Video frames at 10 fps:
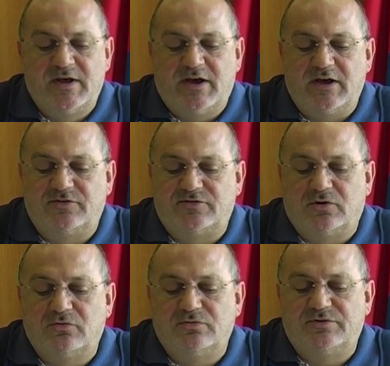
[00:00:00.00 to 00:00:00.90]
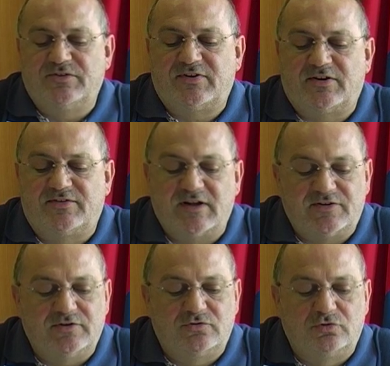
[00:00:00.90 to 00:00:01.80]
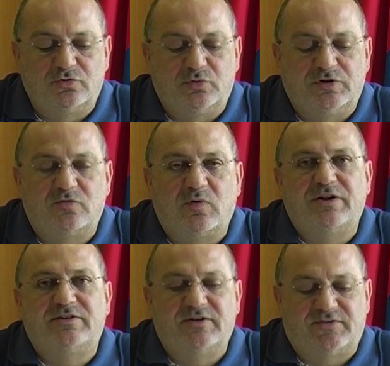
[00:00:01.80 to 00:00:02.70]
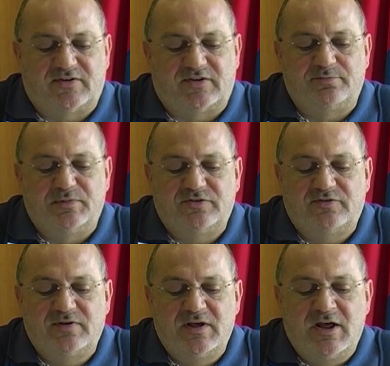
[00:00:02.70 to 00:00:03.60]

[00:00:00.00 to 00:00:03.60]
and so this has nothing to do with quality assessments,